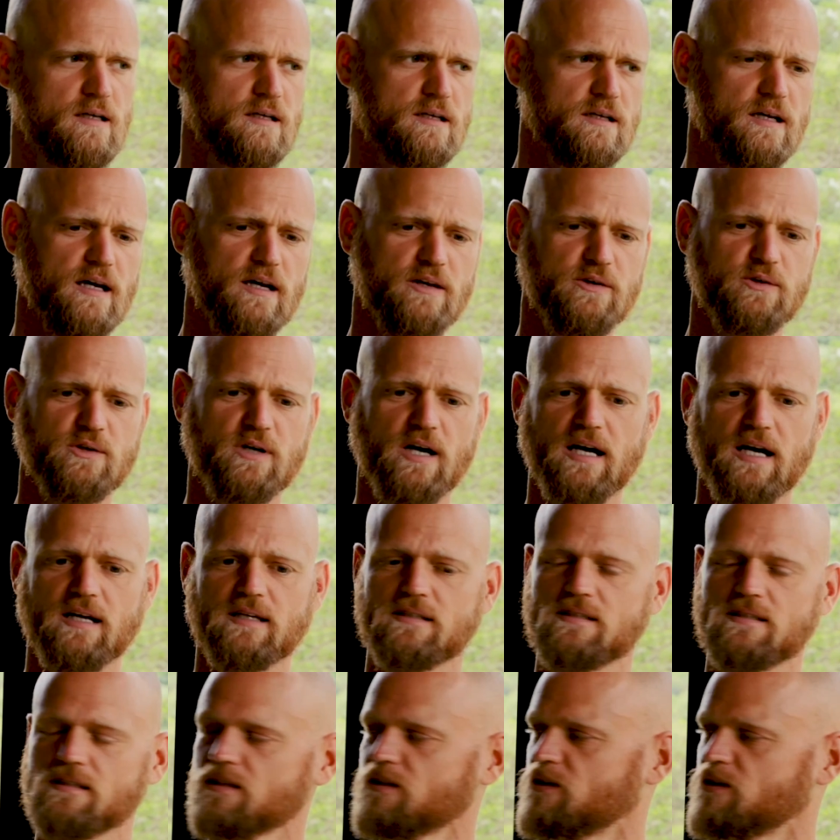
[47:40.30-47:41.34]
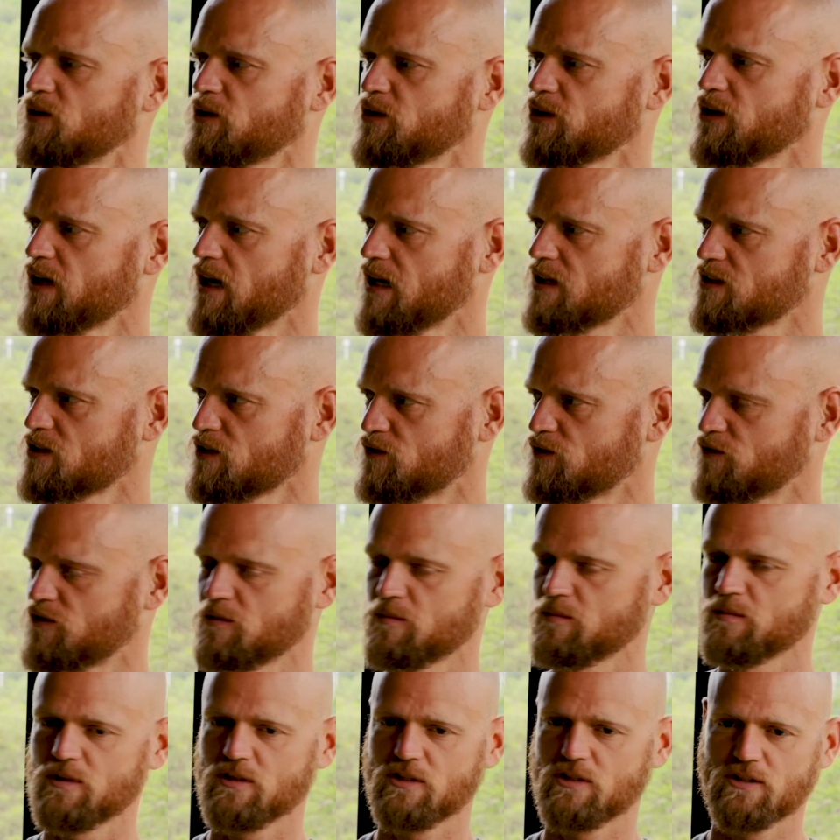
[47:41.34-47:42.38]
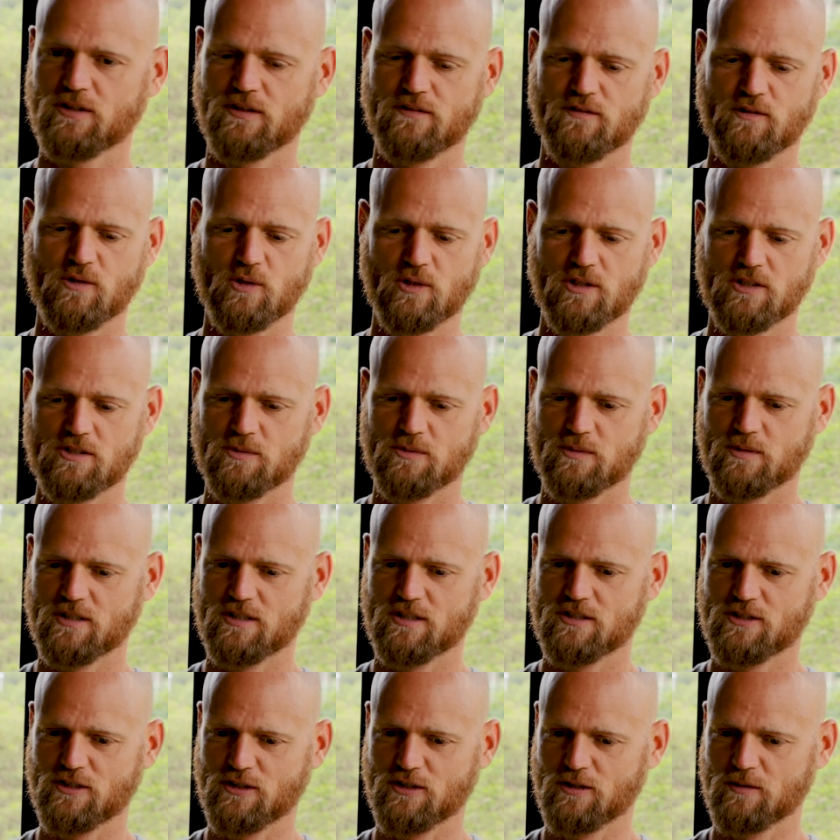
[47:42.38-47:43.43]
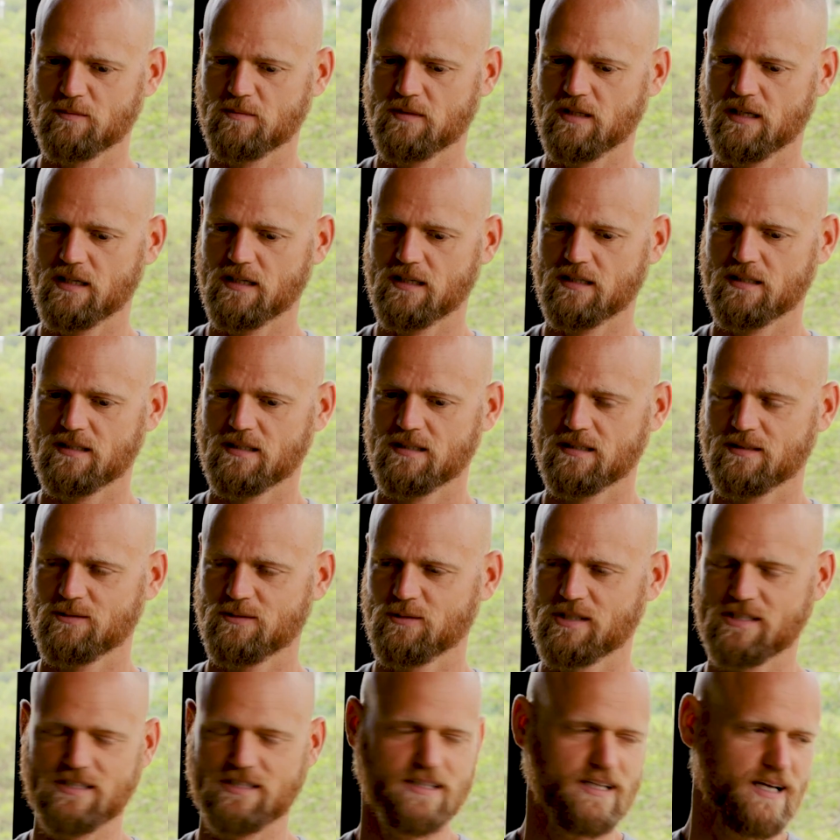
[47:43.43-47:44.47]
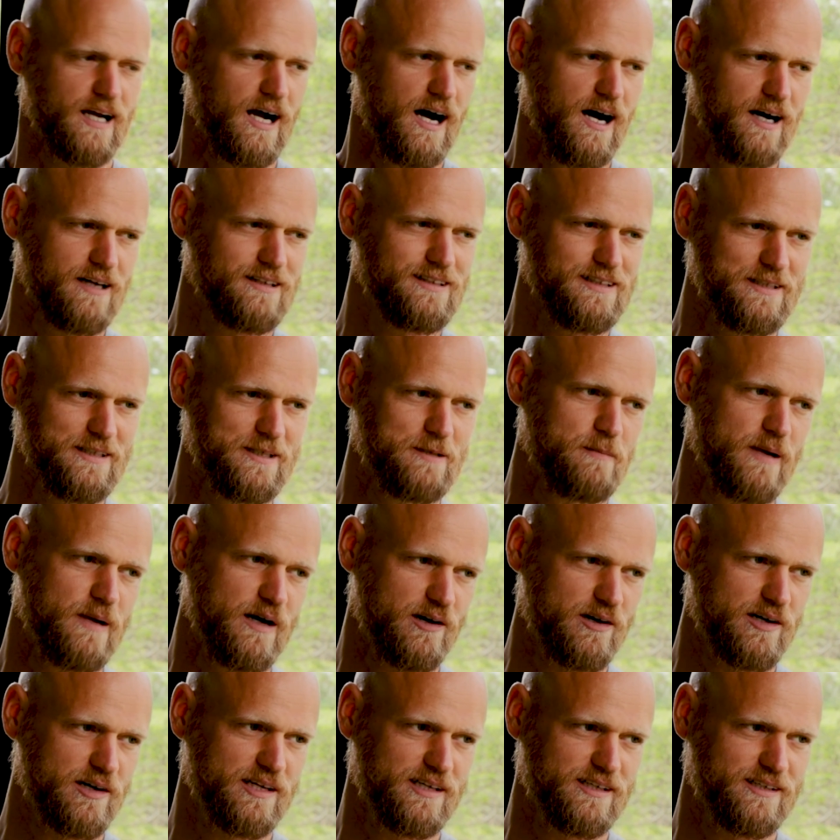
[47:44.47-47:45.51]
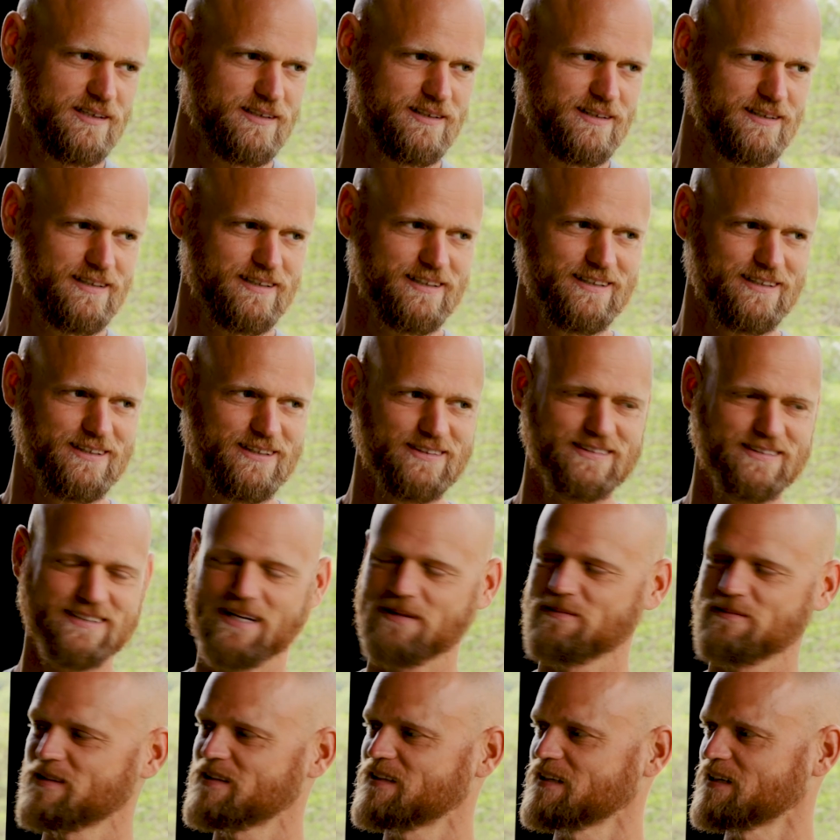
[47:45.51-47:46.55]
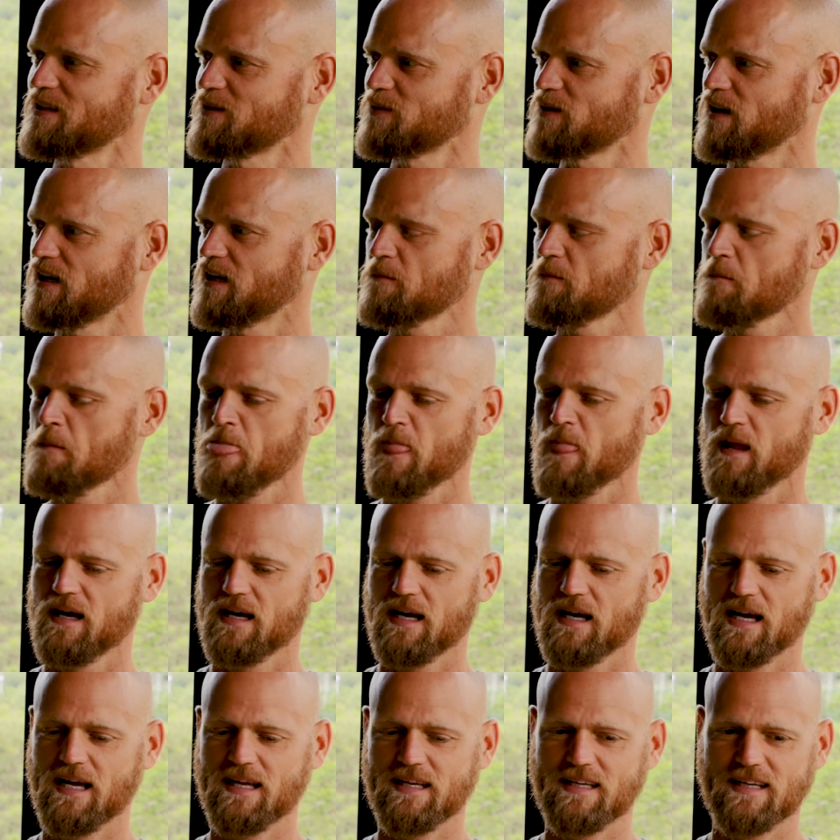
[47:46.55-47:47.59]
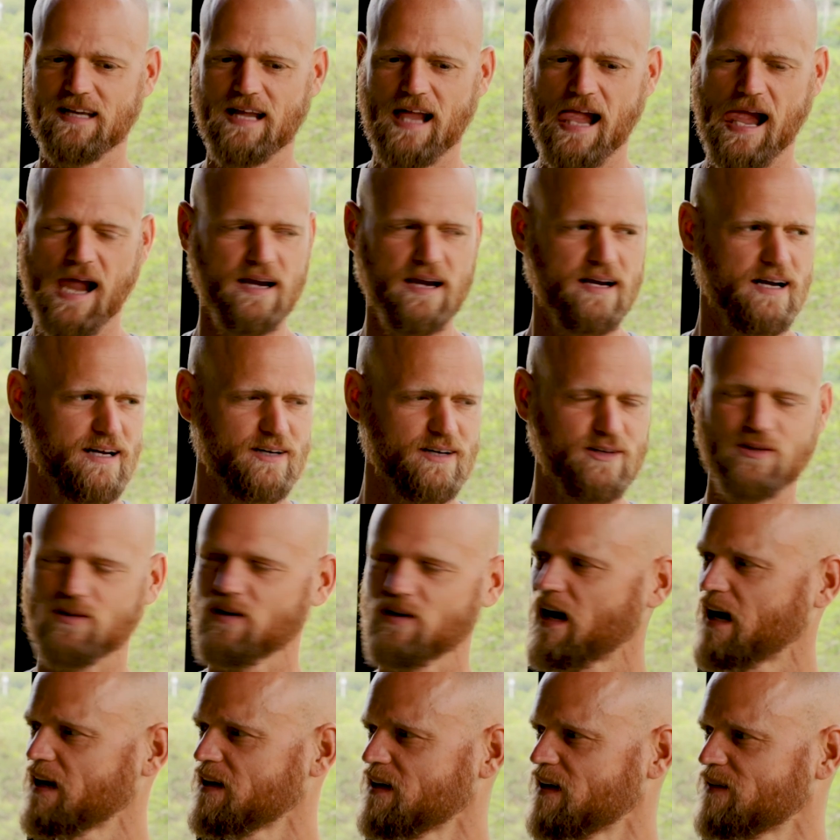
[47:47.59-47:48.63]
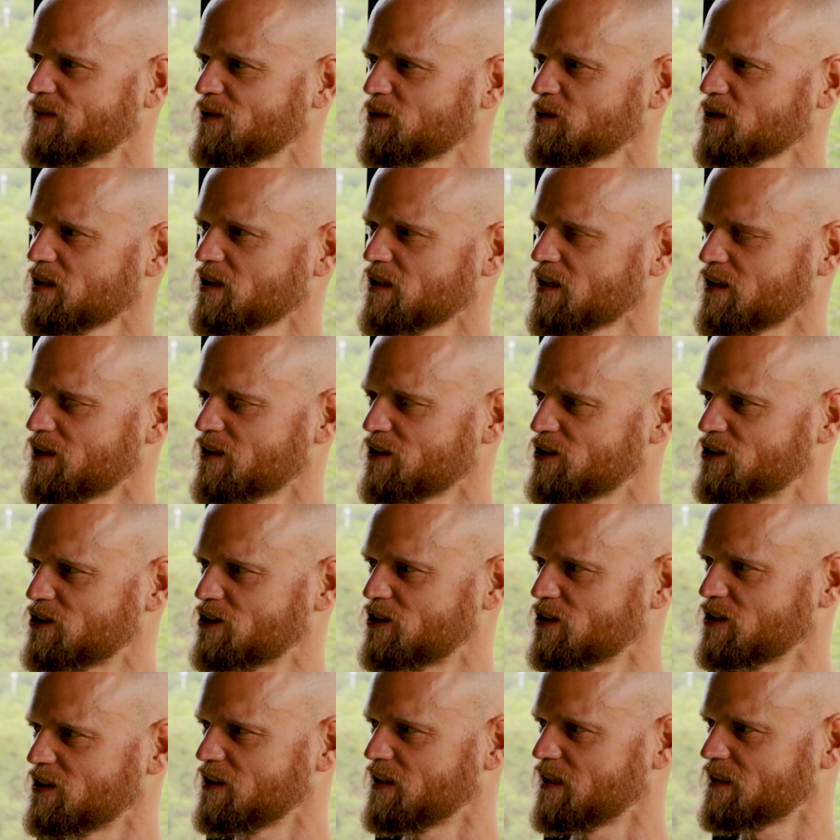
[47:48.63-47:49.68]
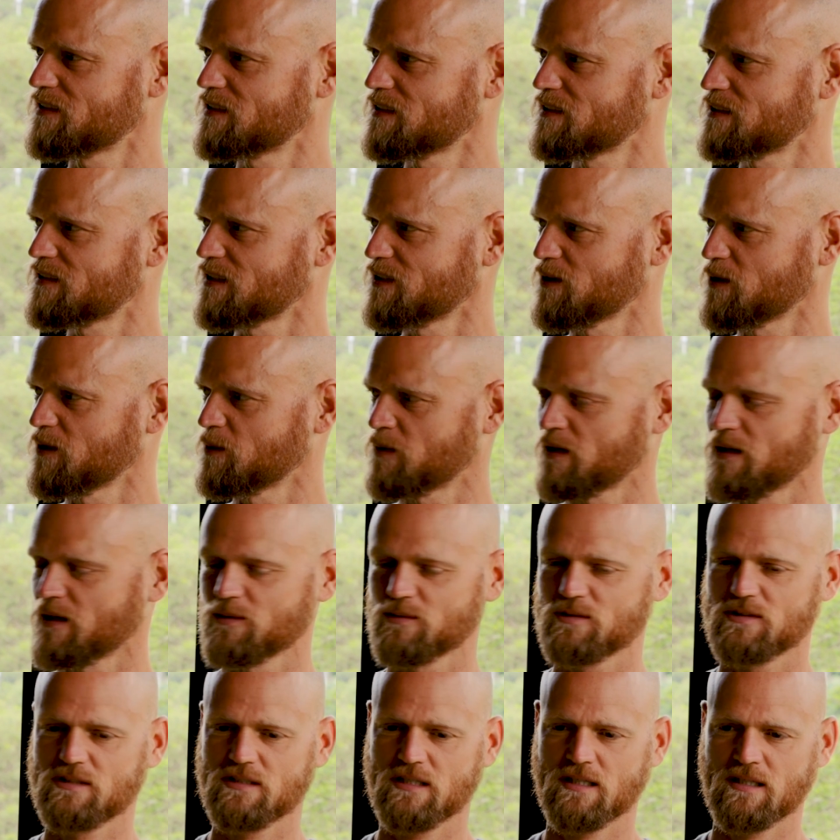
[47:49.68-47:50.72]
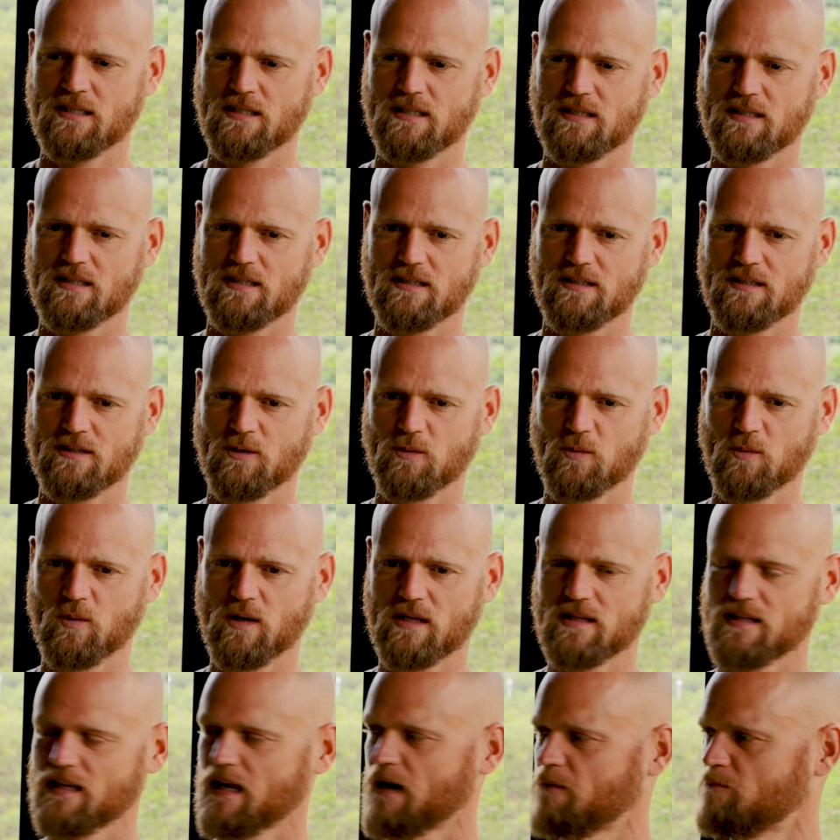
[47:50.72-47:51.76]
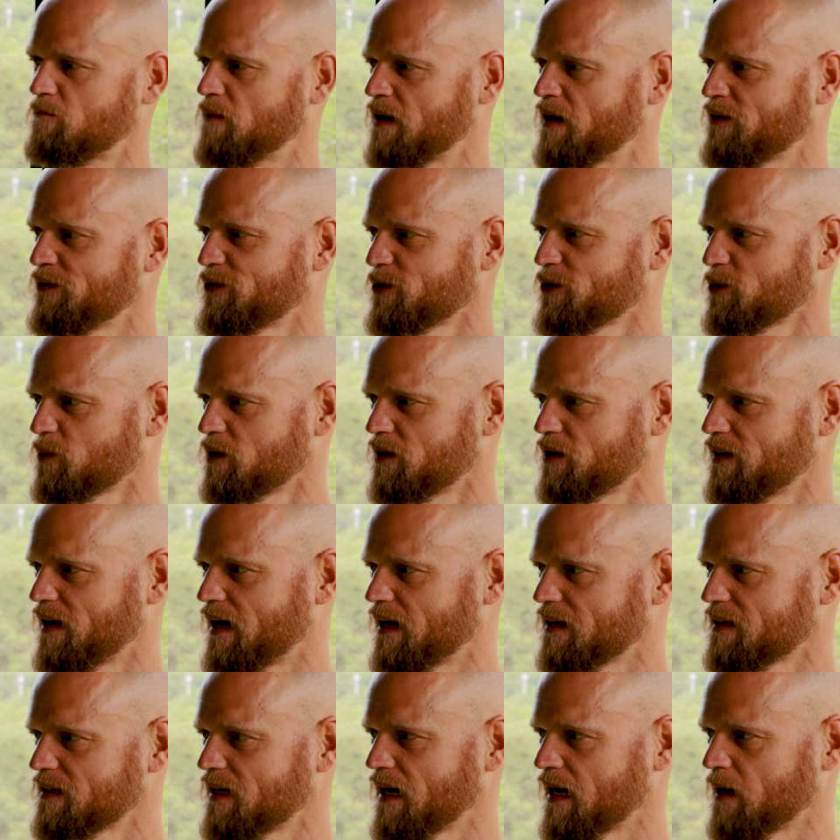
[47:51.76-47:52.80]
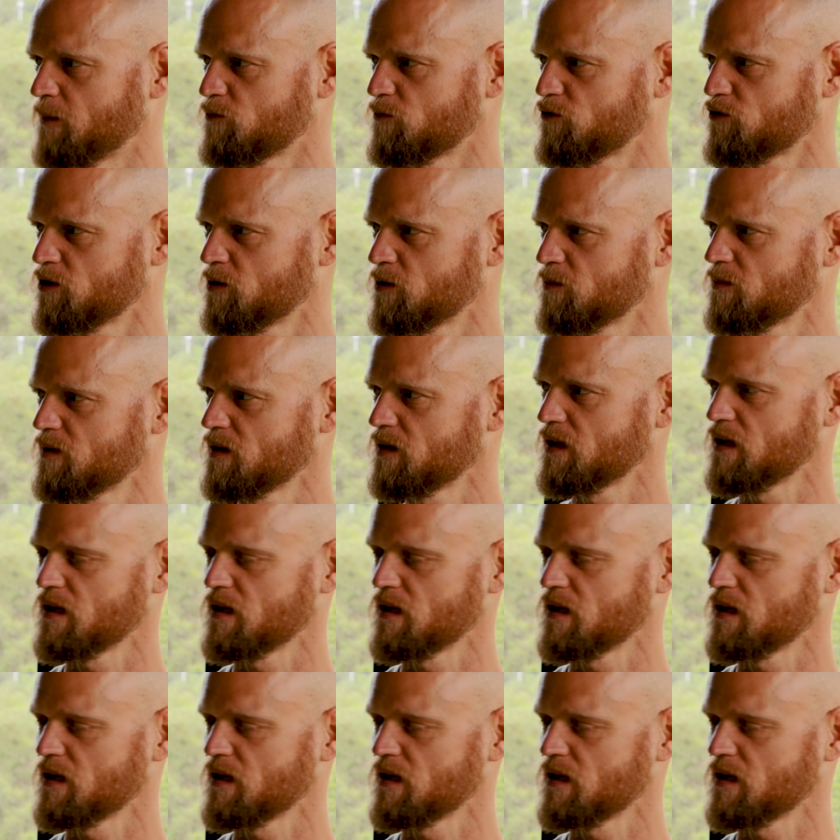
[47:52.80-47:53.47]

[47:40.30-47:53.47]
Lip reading: Yeah, you guys are familiar, of course, with the term, what is it, ugly American, type of thing, right? And I never really understood necessarily when I was young, what that meant or where that came from.